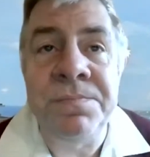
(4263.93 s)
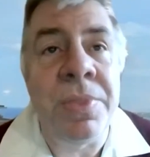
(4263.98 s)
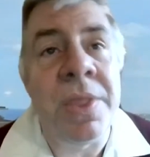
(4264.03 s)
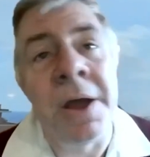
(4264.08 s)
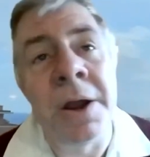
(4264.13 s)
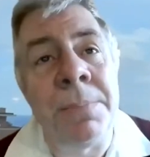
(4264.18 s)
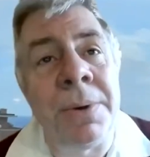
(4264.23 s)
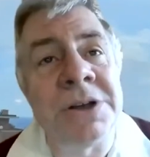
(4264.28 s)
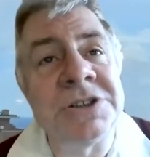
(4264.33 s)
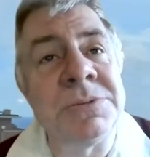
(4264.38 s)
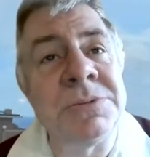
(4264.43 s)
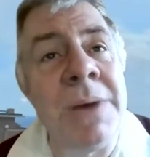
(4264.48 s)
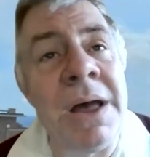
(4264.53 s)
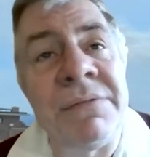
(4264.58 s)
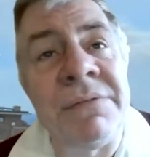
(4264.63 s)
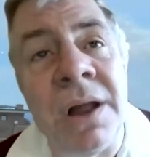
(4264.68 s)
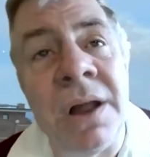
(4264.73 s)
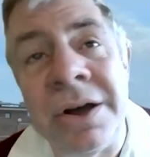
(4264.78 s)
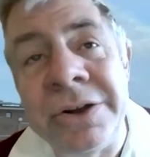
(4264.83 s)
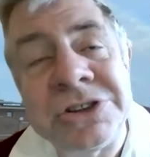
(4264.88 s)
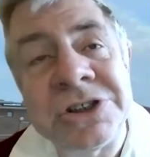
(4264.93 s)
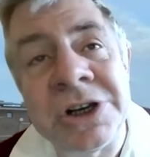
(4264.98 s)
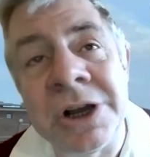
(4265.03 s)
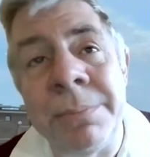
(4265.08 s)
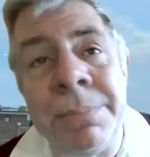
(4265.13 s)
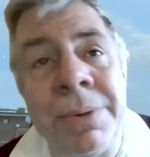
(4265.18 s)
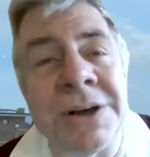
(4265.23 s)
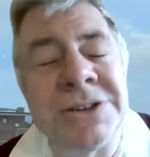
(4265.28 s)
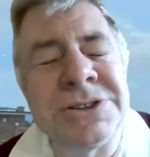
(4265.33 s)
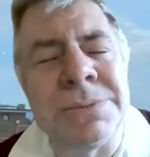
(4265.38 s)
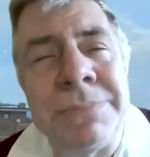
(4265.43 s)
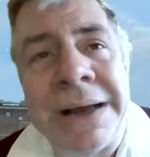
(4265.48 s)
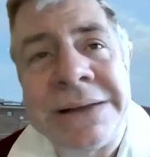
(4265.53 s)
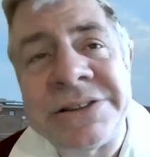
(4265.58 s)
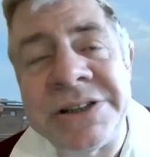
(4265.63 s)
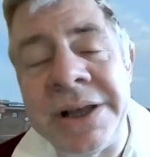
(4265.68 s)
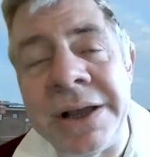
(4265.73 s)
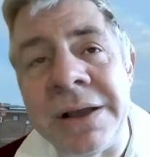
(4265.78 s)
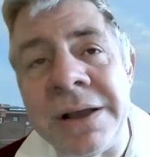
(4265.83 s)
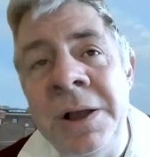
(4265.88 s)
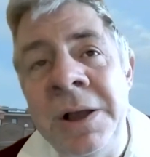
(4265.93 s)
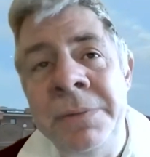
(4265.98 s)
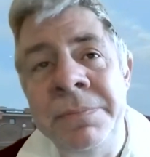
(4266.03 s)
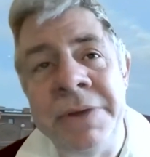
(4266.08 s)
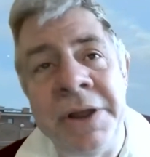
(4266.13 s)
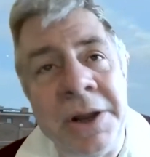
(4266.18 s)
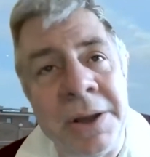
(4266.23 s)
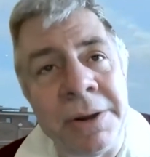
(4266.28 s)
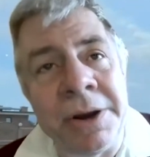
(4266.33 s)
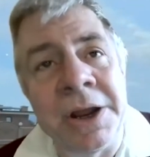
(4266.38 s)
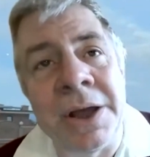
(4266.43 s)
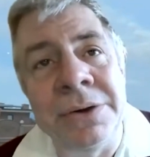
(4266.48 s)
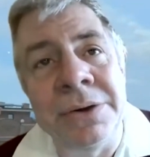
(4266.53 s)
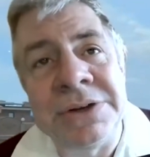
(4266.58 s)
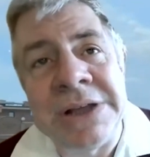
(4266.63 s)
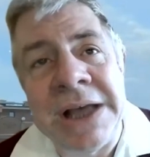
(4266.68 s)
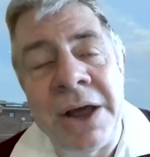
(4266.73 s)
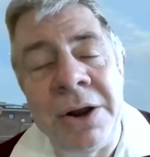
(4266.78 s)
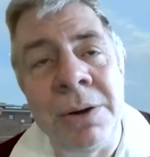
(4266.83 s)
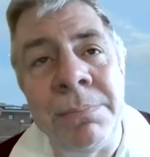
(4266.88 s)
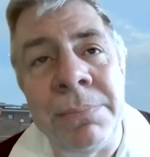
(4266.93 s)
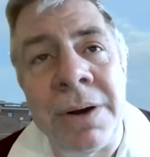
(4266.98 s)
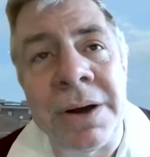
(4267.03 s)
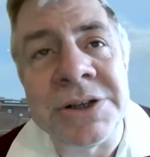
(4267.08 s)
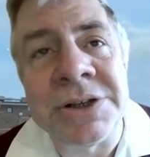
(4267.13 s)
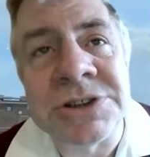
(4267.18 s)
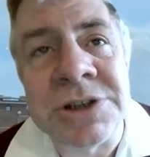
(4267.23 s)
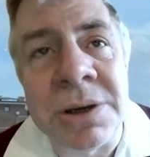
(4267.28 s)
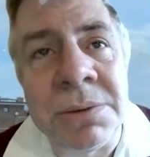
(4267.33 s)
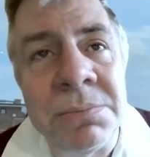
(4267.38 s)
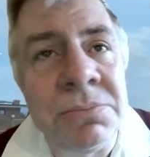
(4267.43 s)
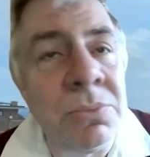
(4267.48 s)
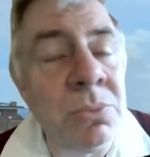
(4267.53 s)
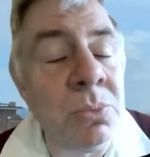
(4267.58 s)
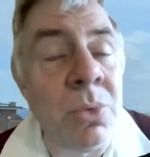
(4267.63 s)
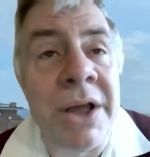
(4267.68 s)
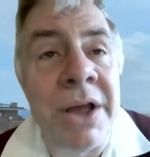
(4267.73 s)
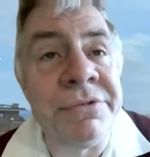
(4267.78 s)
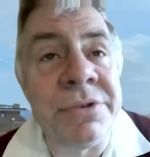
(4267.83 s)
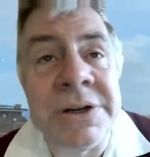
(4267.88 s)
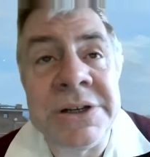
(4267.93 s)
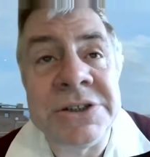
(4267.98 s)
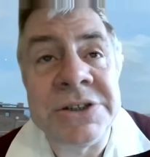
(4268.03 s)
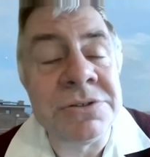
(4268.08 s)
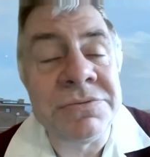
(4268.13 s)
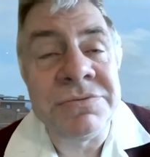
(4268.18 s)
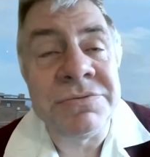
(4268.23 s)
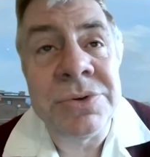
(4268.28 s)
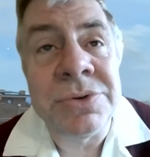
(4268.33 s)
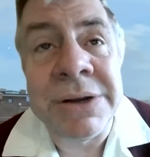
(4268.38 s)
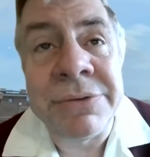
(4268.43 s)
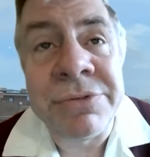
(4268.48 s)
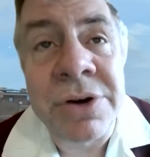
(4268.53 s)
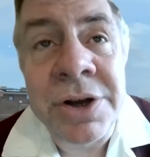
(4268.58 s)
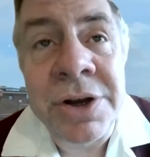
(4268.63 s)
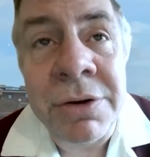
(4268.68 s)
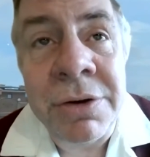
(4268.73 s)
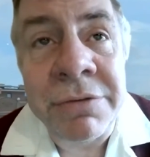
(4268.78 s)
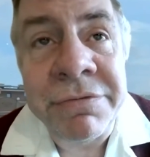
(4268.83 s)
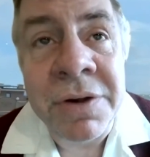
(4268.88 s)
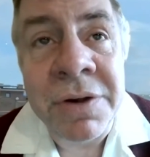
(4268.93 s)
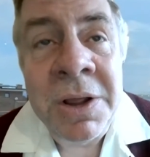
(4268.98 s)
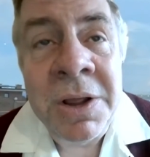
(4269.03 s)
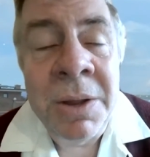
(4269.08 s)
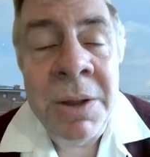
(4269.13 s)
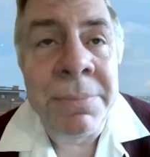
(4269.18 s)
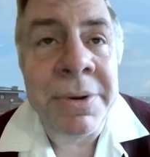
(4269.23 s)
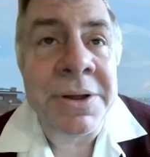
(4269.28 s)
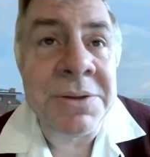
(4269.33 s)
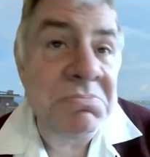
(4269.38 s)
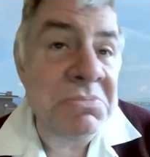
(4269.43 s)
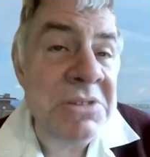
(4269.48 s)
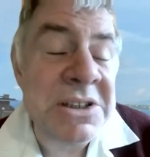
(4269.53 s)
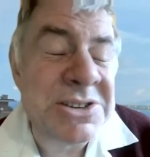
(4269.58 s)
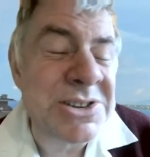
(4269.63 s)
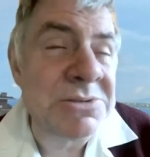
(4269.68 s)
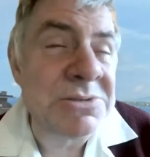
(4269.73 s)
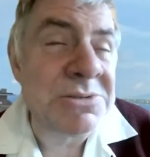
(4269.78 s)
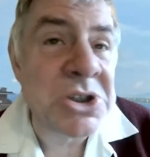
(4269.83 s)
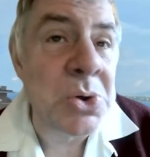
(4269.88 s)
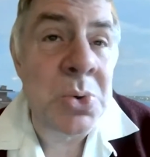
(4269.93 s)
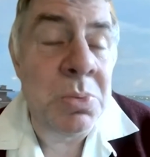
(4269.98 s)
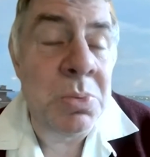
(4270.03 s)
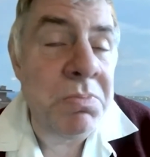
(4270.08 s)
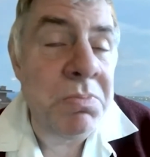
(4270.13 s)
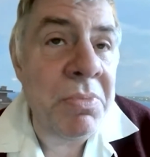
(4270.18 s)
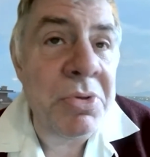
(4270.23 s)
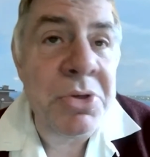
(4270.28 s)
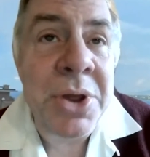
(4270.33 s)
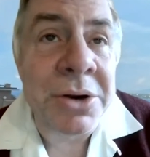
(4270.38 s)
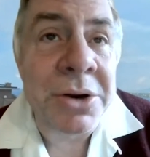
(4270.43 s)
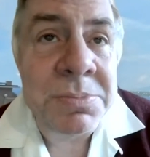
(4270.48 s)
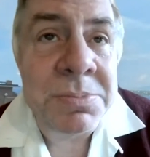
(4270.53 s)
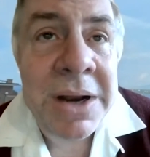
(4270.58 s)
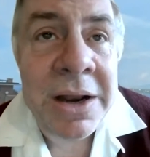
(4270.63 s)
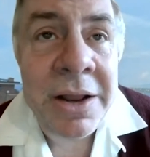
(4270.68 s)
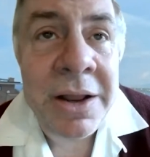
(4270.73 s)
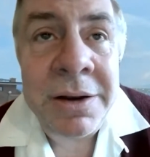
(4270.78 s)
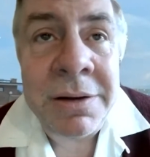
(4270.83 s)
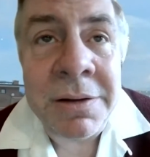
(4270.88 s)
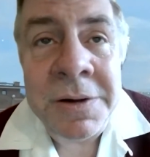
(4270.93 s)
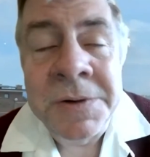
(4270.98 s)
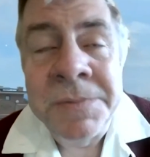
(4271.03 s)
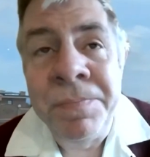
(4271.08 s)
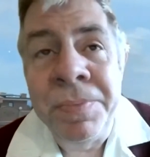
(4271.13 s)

I'm going to buy some Avalanche. I'm going to buy some Matic, and I'm going to go down and buy some whatever it is that you've never heard of, but is still 300 million.